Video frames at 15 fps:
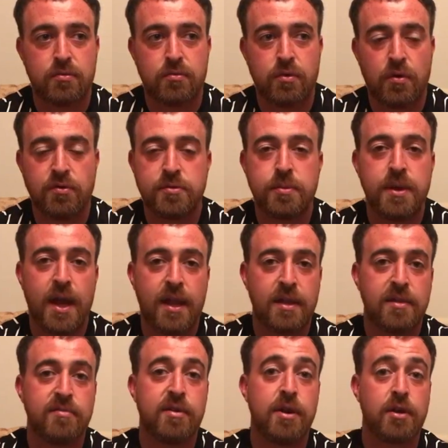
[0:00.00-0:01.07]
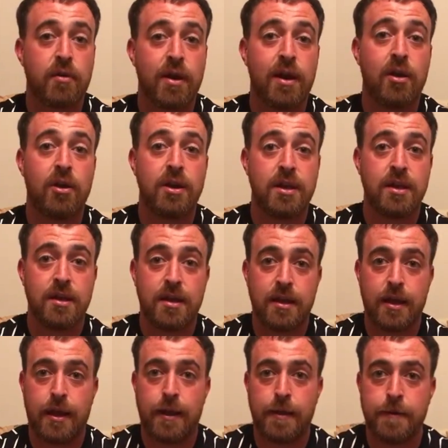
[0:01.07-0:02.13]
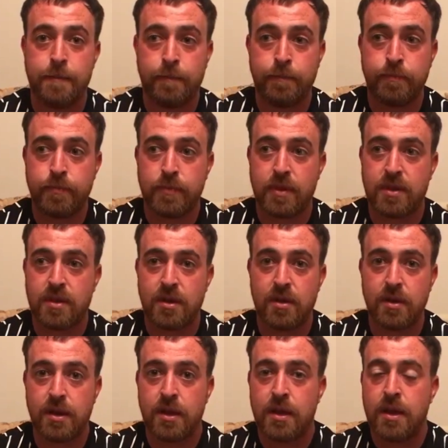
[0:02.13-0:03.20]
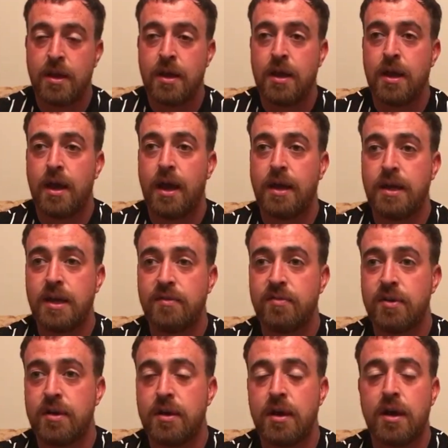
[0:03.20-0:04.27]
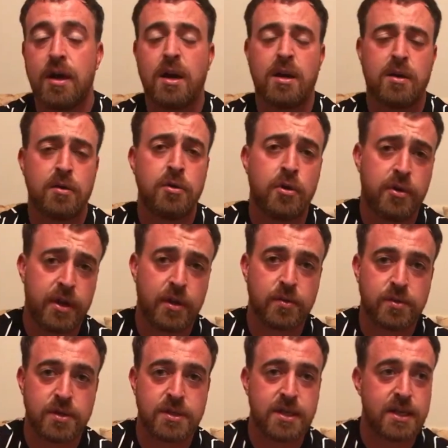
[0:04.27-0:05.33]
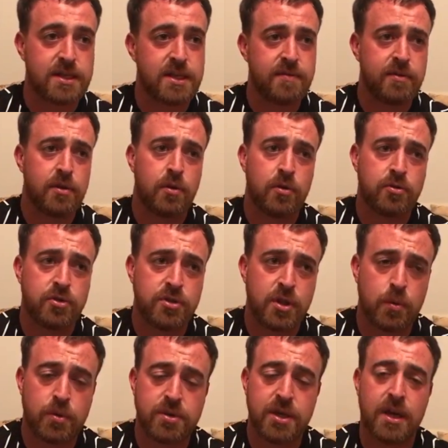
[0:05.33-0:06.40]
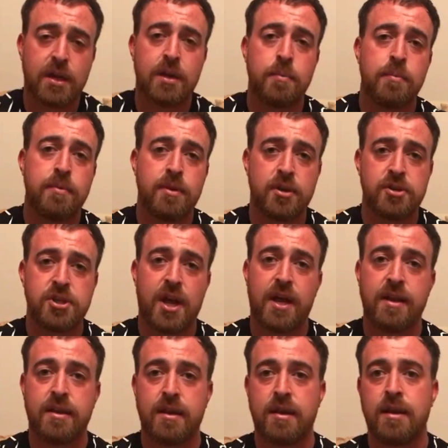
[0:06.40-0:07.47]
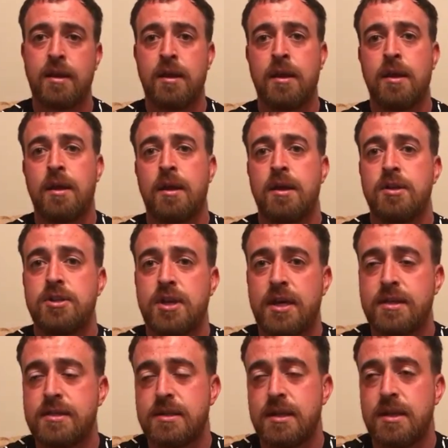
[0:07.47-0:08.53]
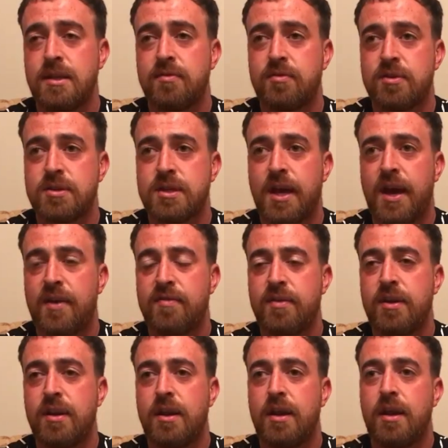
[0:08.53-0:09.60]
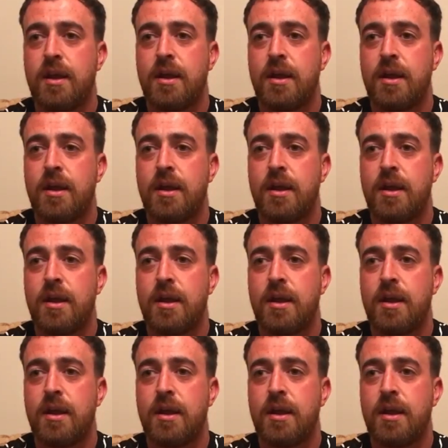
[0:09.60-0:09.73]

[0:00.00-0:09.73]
Rovers been held in a very great light um, tonight. And even uh, another thing I was going to say is even the ultras they were singing them, their chant and chants in the first half, and